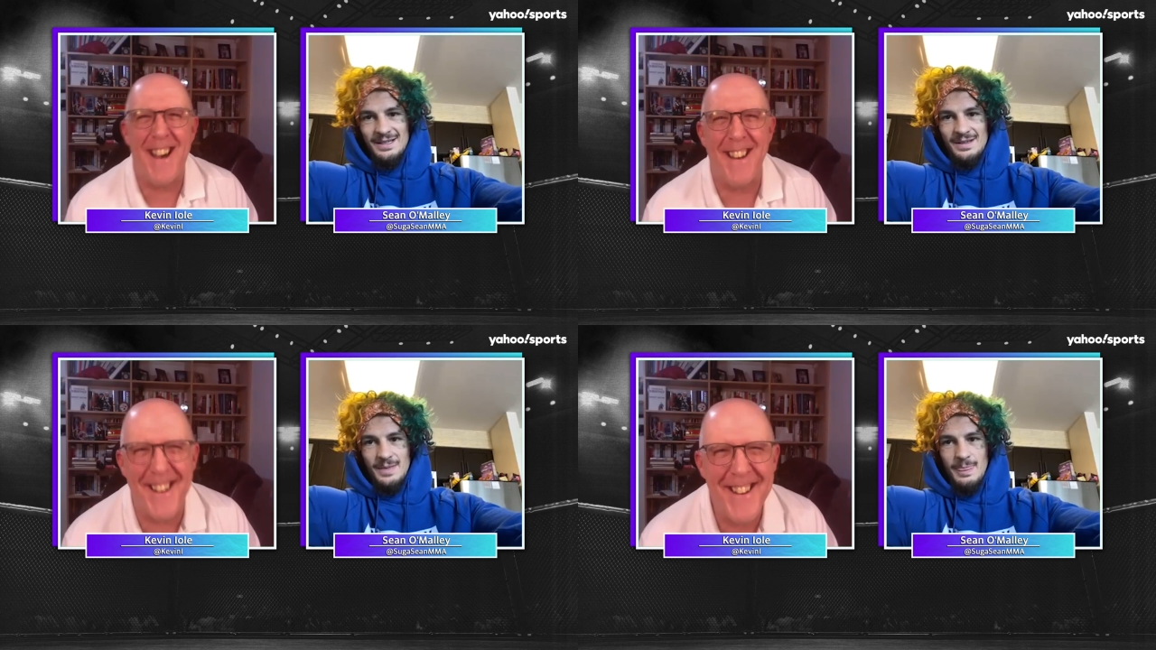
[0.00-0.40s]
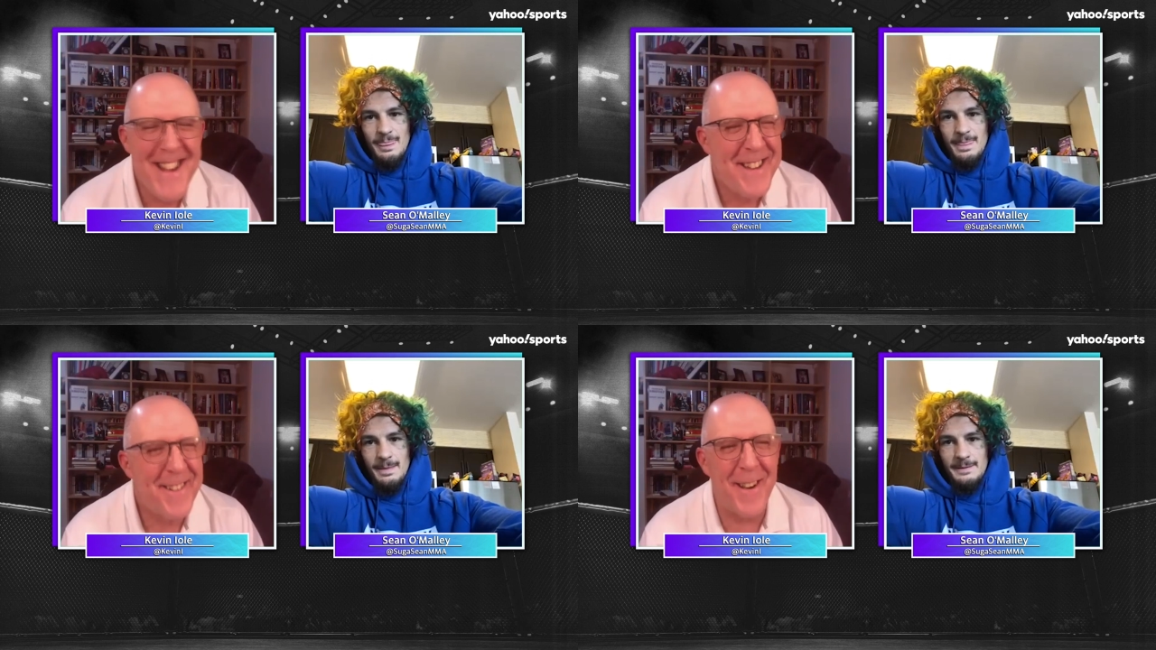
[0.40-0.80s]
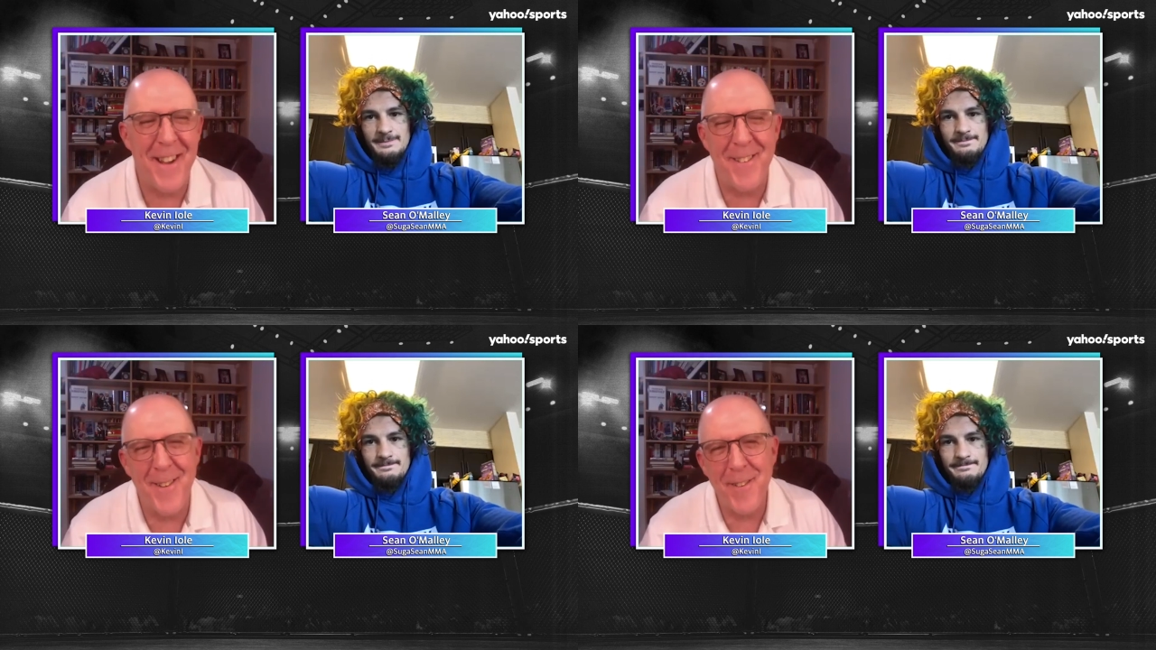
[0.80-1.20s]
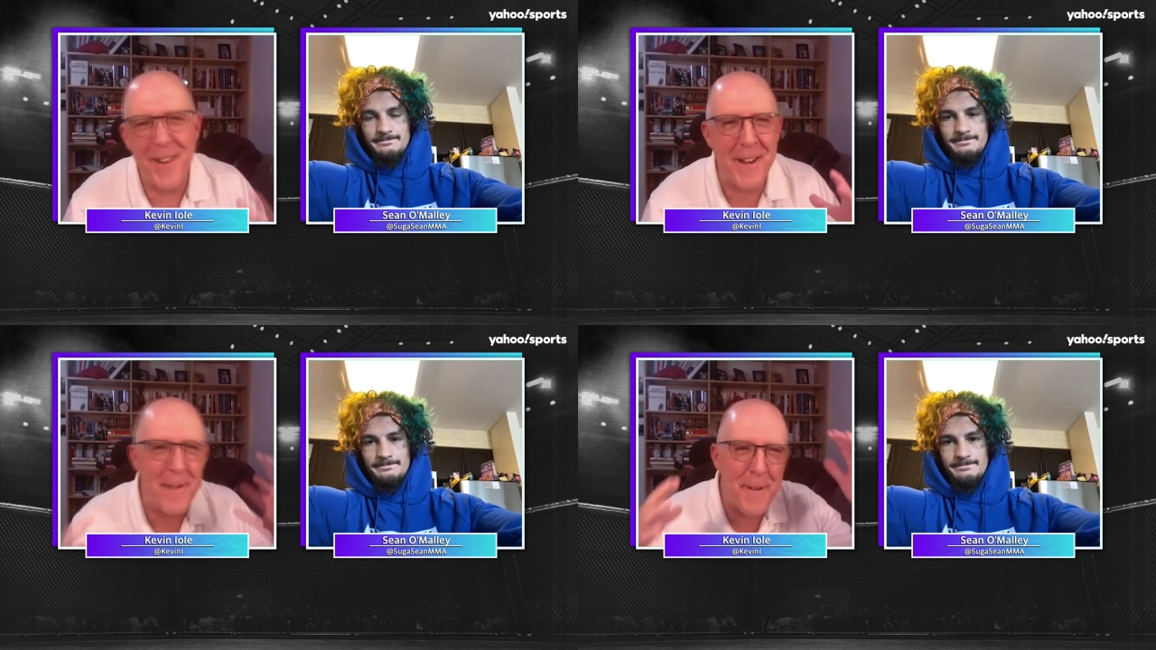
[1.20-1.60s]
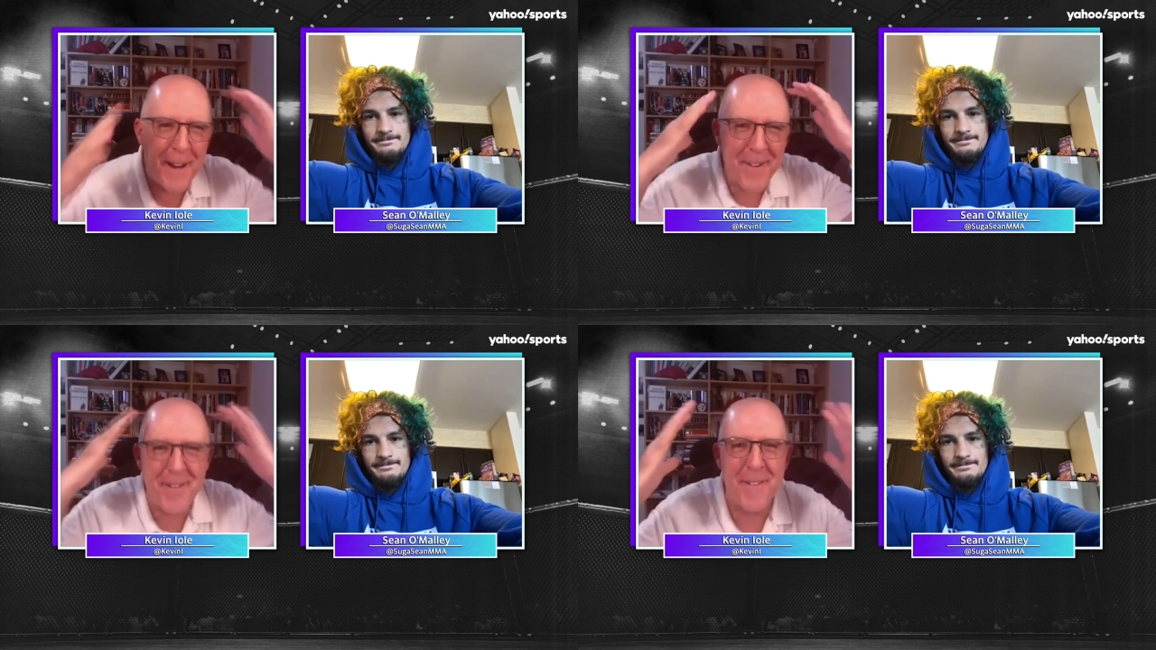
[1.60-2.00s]
Speaker 1: And so, is there a significance
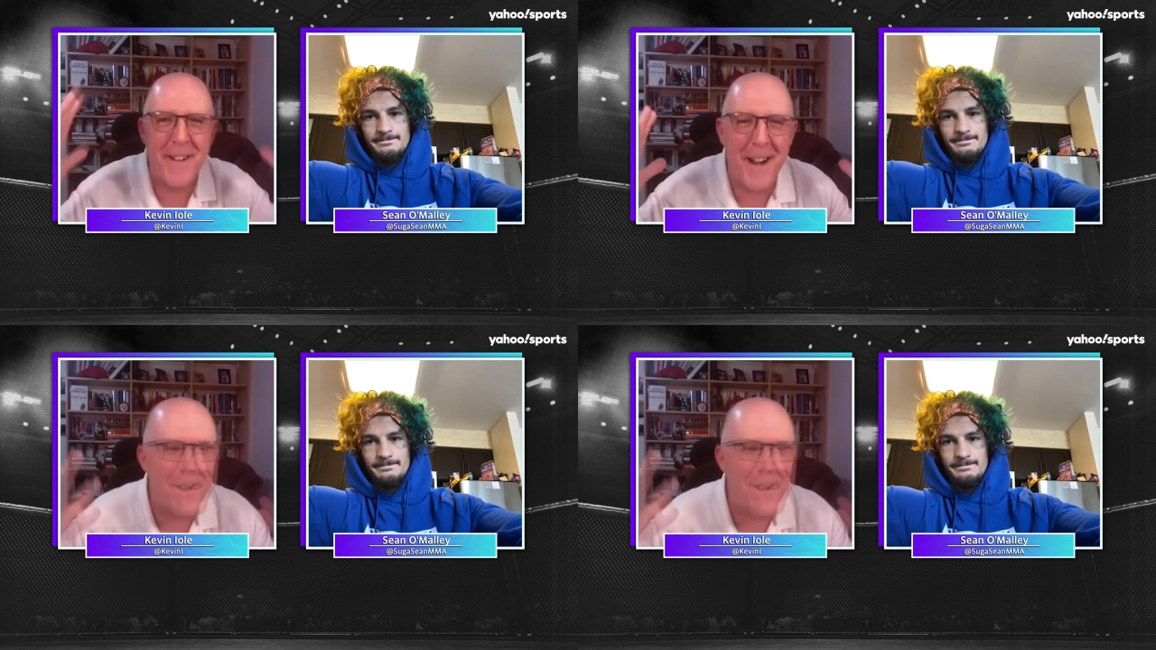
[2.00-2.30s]
to the color?